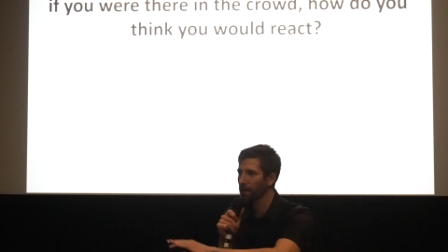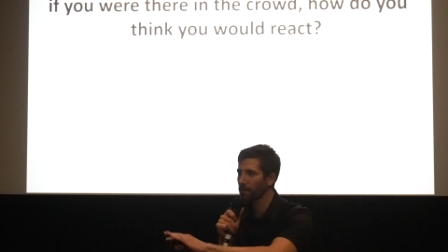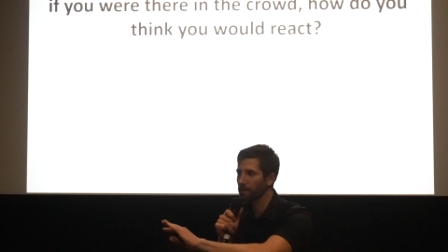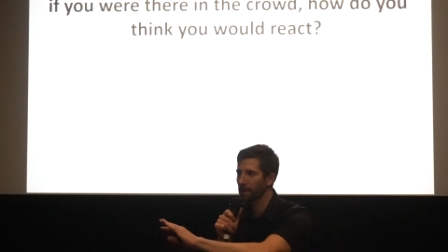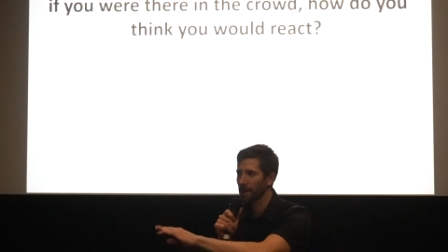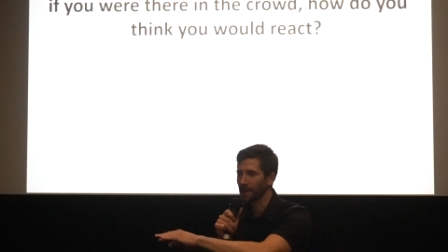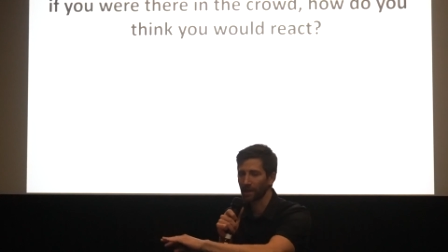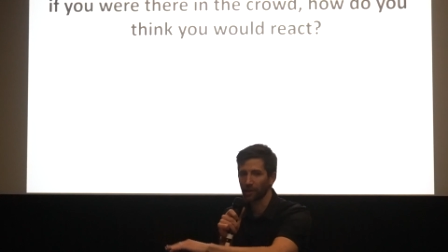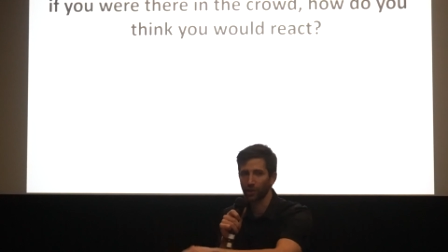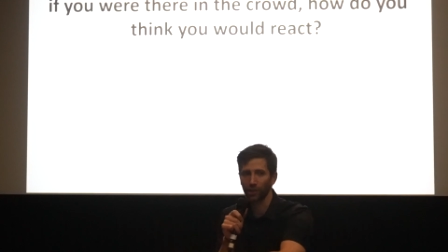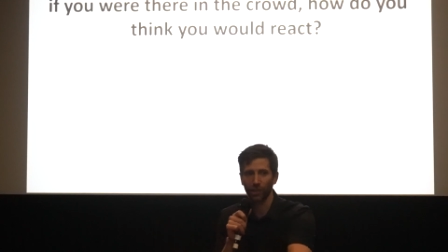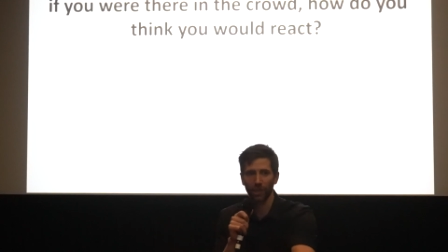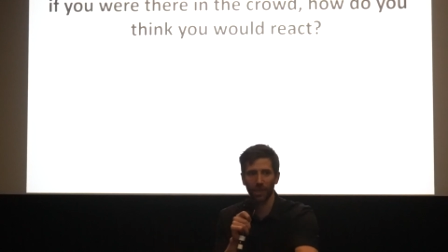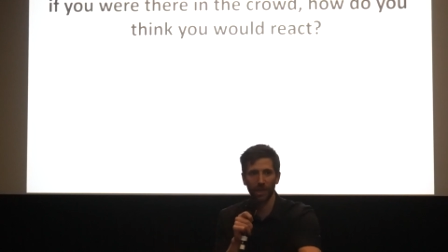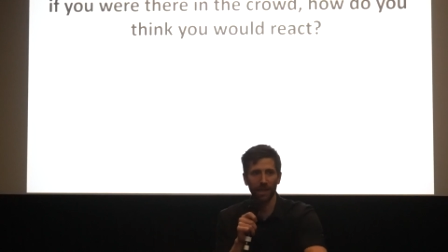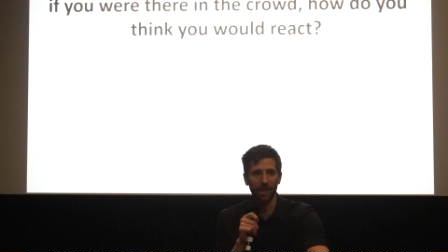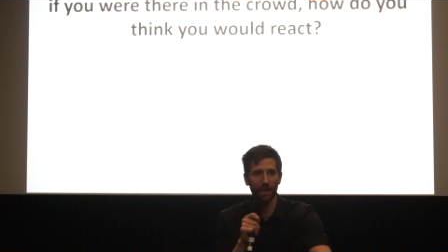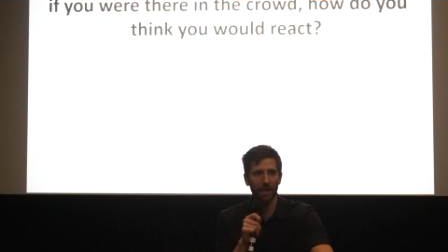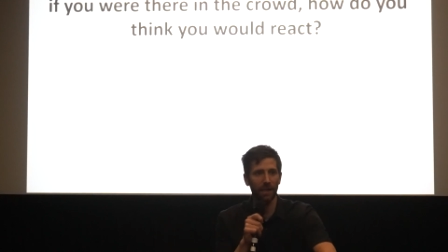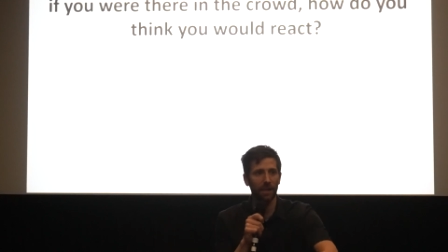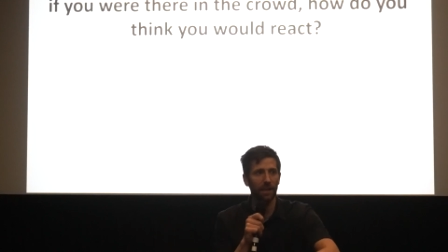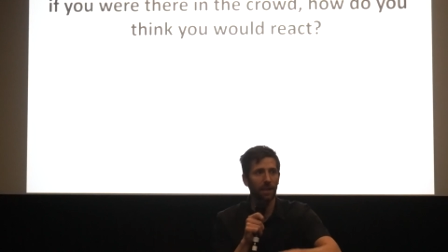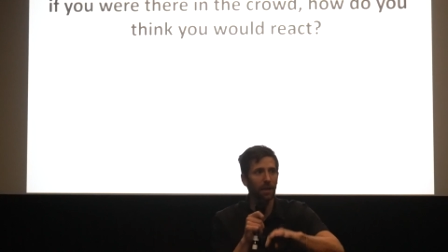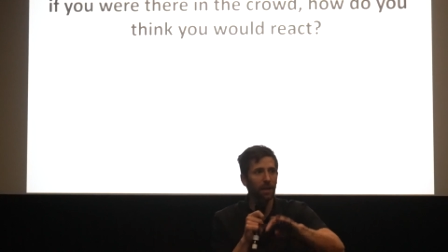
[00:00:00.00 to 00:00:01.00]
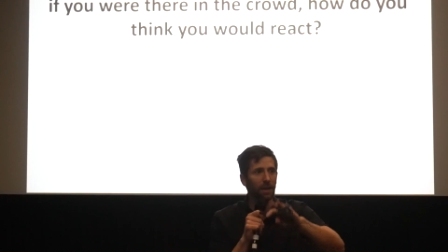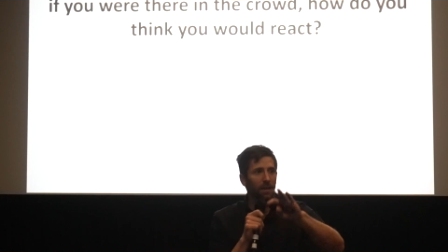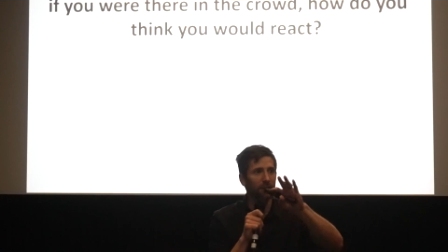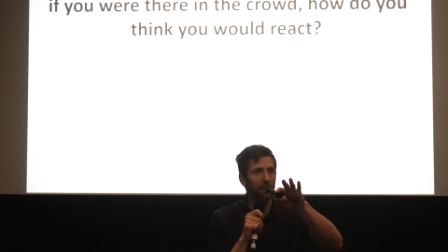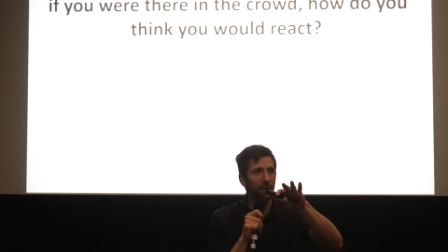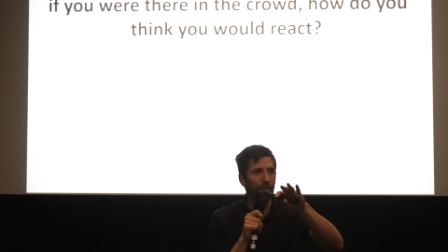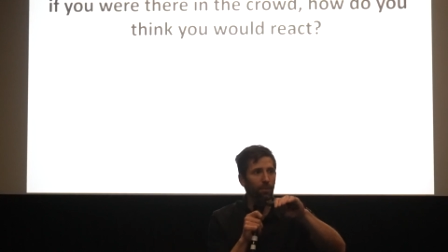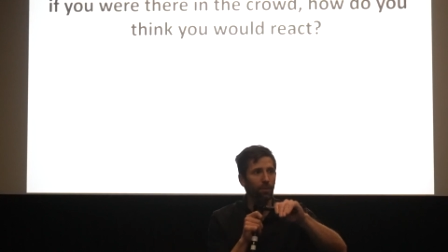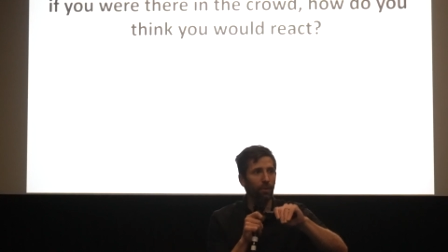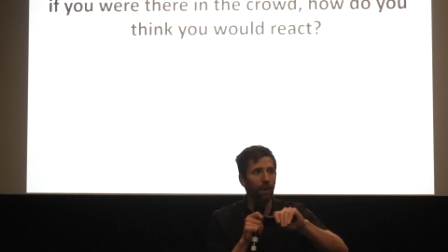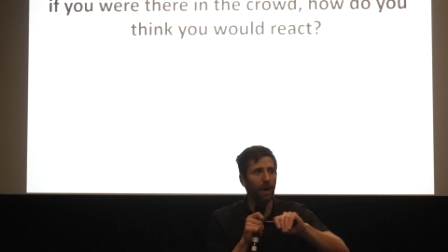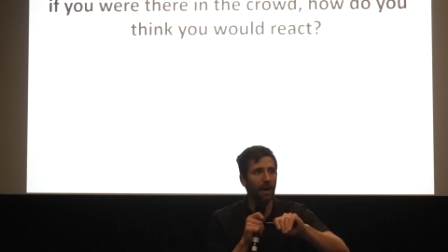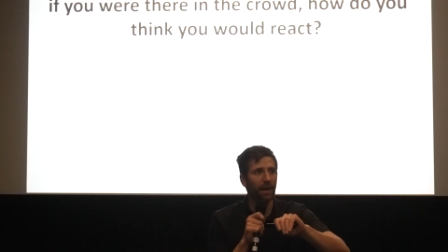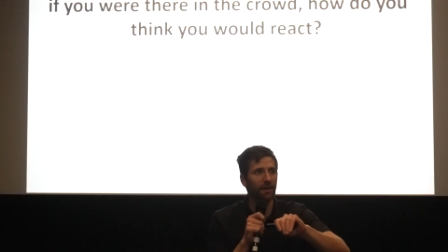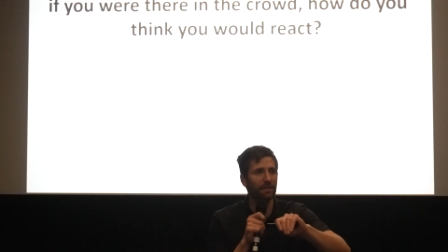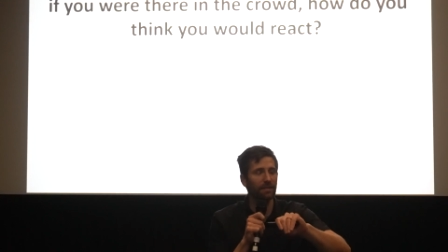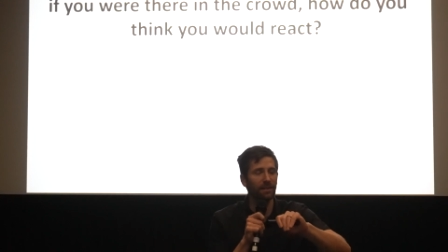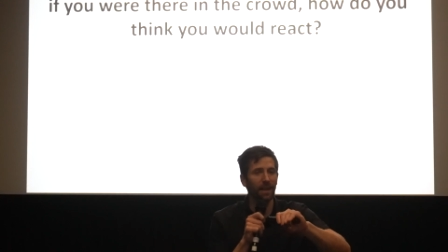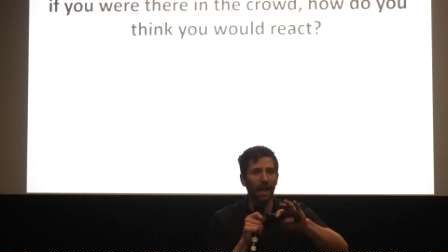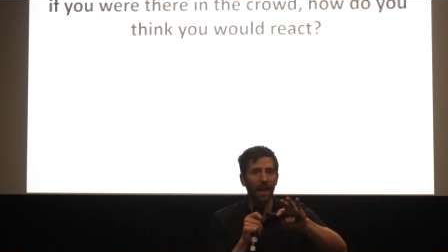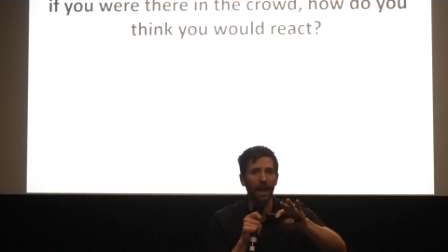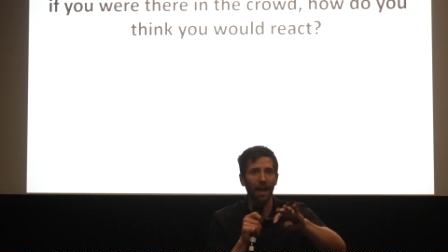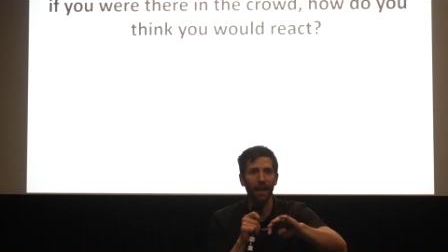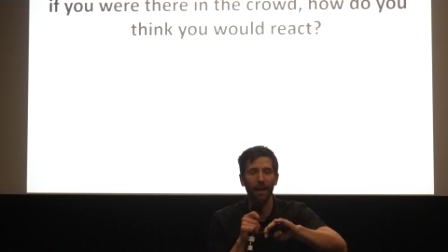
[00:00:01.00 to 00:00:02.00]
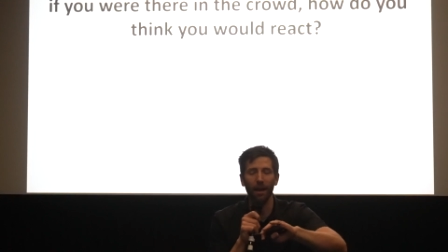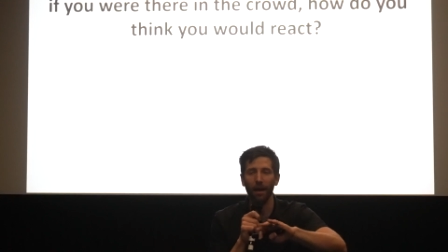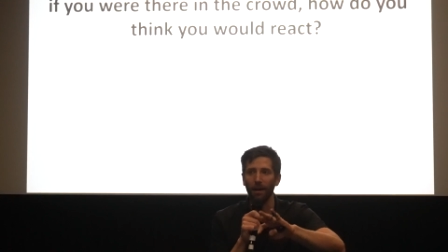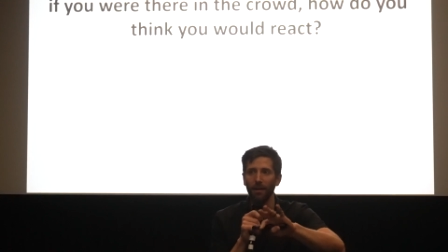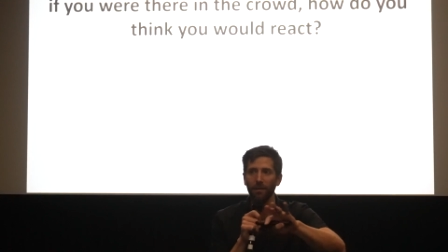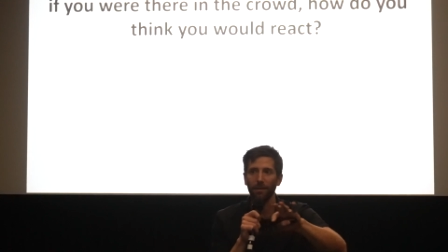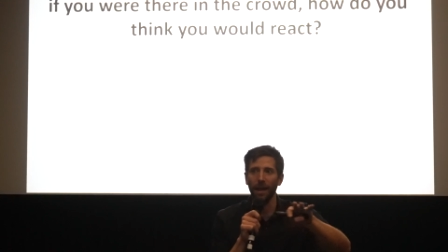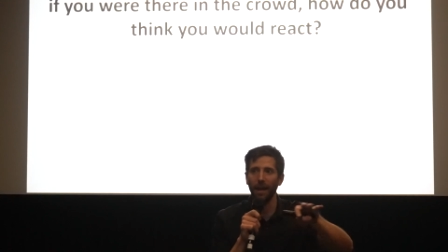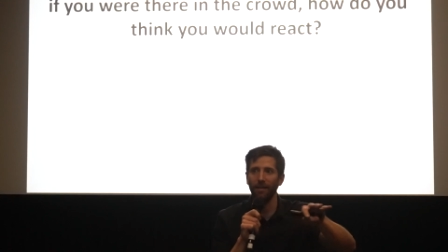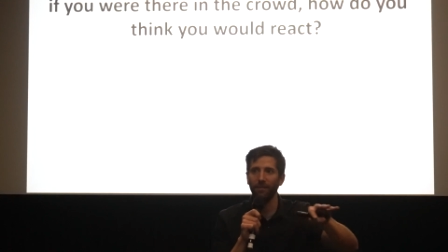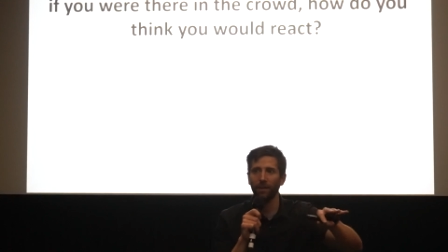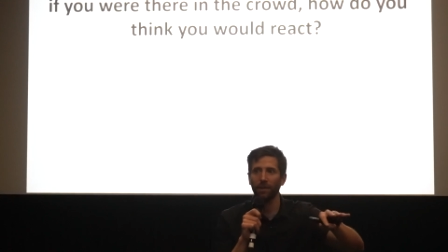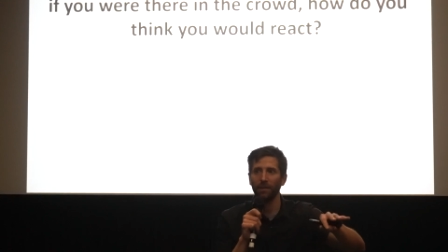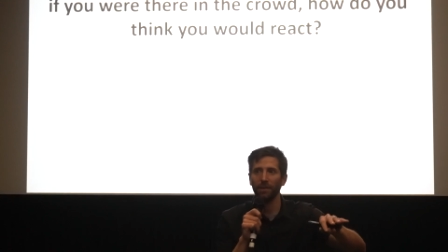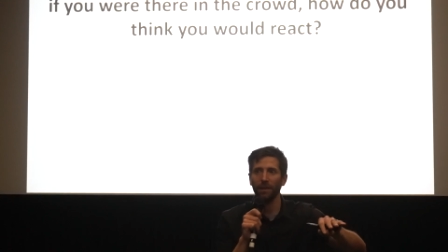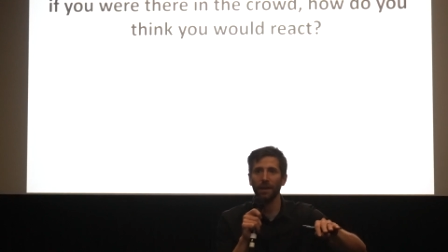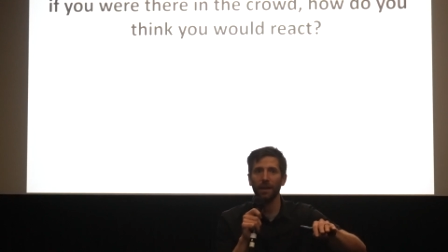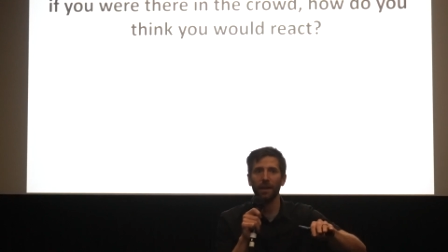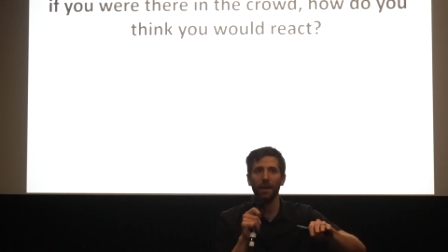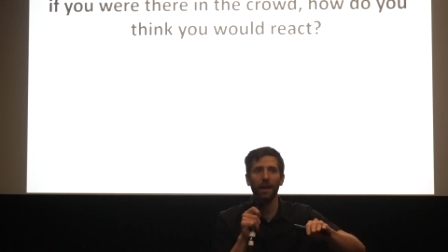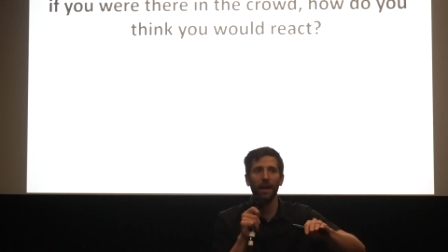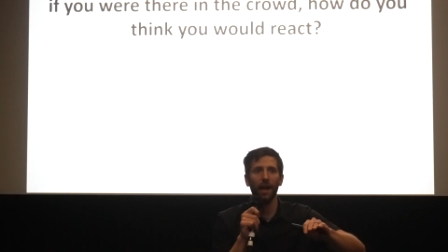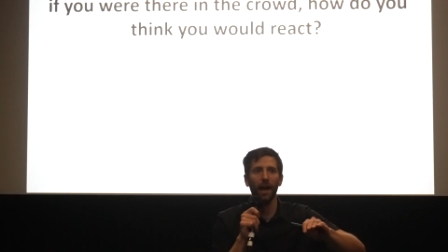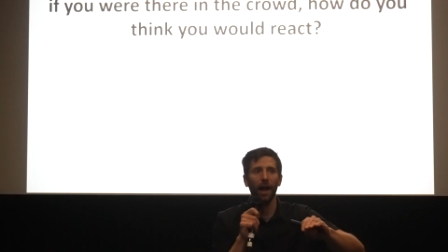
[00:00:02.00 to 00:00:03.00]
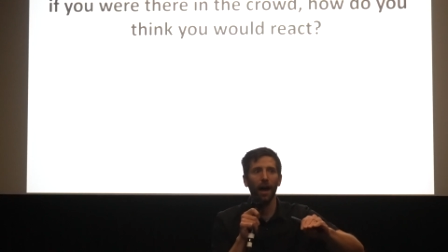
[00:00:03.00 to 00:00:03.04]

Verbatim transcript: being cheated, depressed, everything,